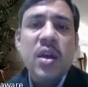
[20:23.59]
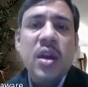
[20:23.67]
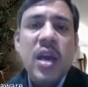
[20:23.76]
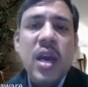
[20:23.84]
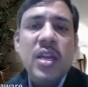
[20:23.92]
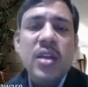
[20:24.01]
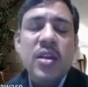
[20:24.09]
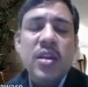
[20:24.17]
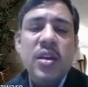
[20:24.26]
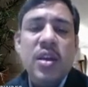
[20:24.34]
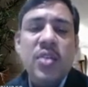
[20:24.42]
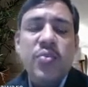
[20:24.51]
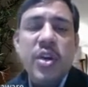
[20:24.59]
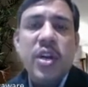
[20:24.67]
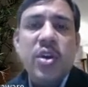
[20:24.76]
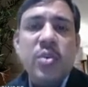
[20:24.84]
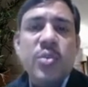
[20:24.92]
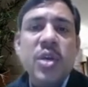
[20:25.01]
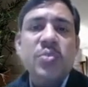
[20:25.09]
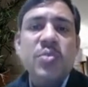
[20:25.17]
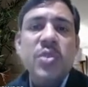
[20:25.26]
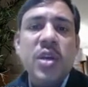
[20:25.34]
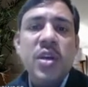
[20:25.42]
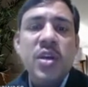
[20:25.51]
And in front of them,
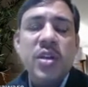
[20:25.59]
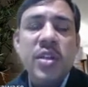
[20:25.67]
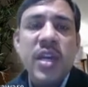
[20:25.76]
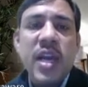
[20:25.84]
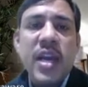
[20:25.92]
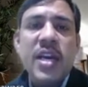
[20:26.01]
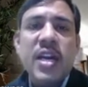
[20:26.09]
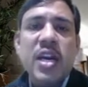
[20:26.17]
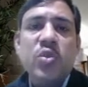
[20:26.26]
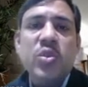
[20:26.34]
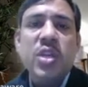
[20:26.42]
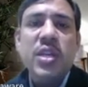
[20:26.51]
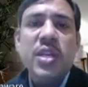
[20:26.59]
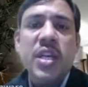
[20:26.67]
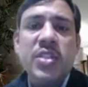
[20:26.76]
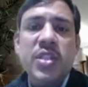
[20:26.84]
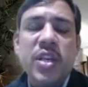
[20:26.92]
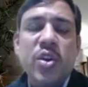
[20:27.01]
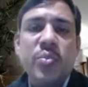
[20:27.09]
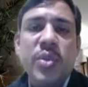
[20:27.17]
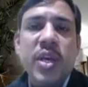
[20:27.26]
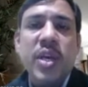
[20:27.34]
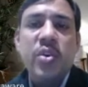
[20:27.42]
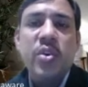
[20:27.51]
they carried out the testing of the
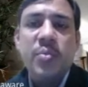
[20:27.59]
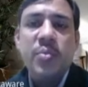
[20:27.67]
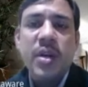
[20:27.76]
equipment.